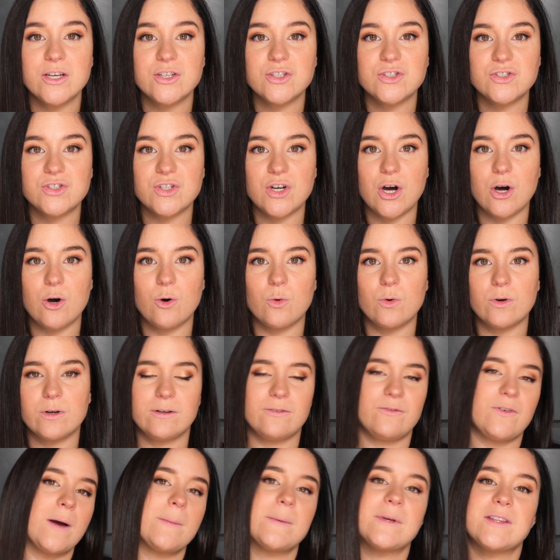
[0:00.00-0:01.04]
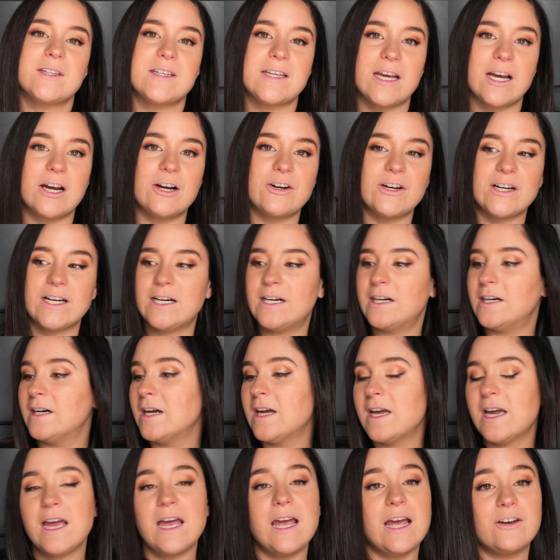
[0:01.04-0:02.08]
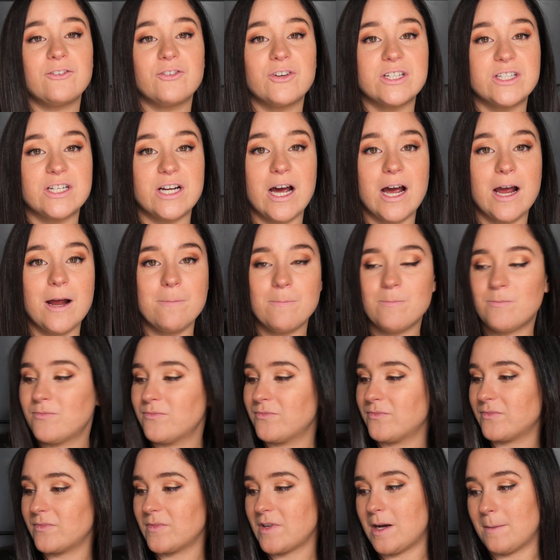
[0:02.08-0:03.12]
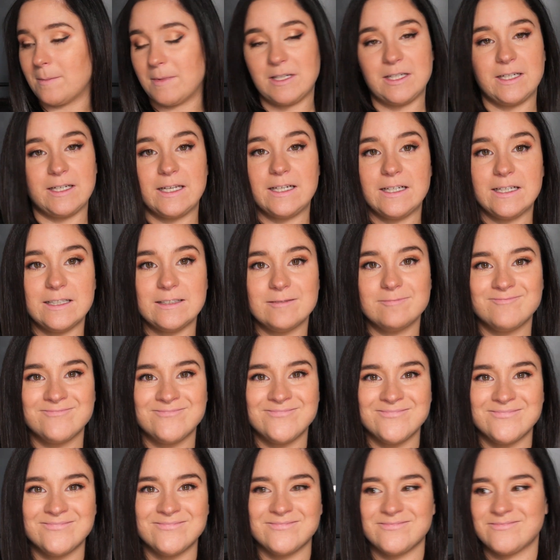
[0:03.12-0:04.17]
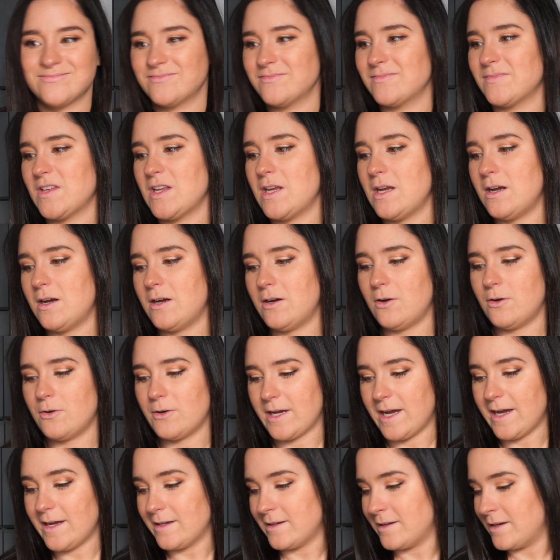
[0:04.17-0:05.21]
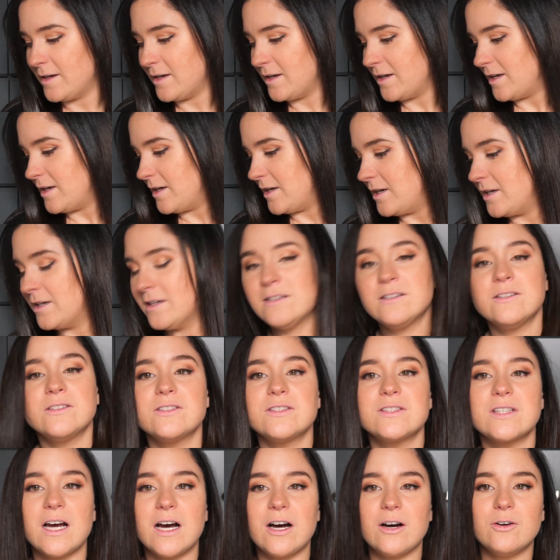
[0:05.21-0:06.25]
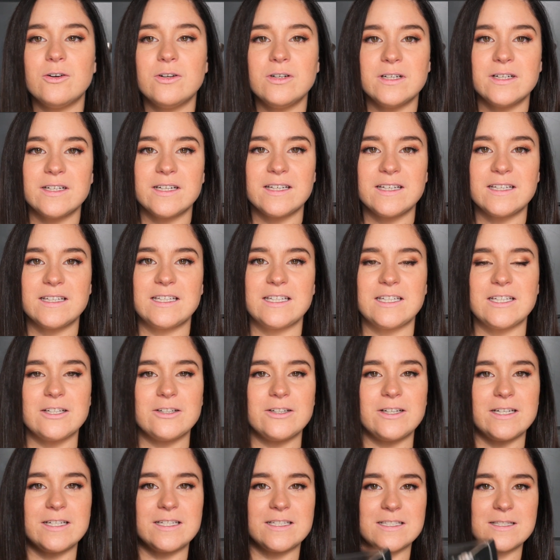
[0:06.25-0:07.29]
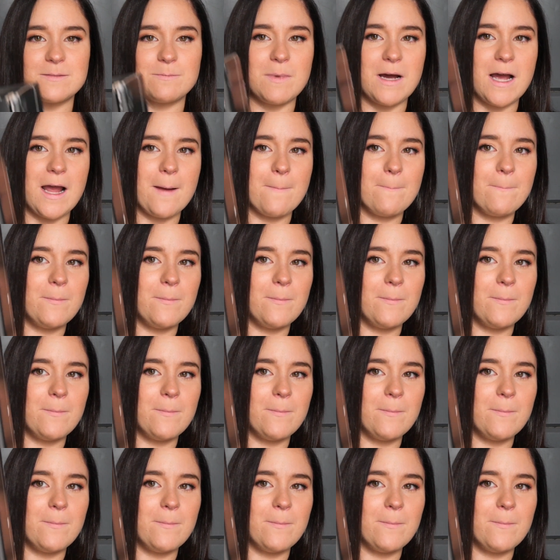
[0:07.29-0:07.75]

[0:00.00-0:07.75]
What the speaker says: So if I'm in the area, every time I'm gonna get it. Okay, so here is my